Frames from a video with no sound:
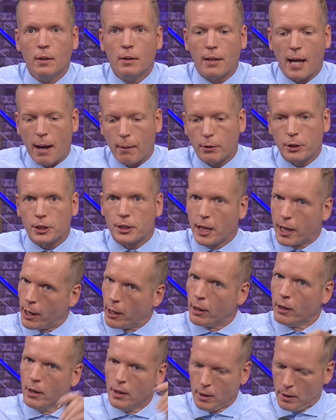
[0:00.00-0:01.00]
That was
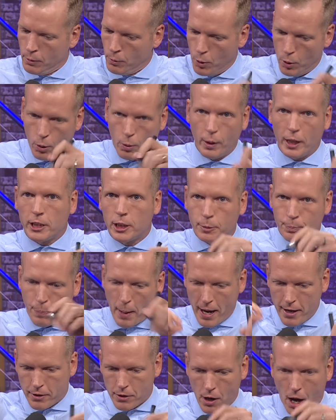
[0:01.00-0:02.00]
their, ooh, we
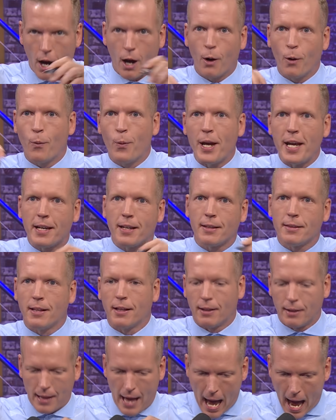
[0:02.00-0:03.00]
spent all week in
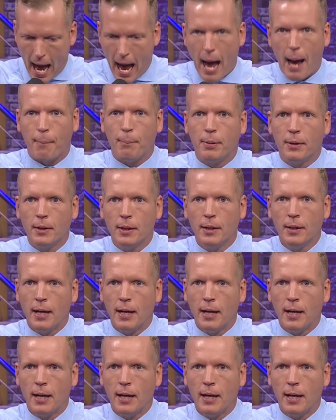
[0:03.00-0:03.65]
the lab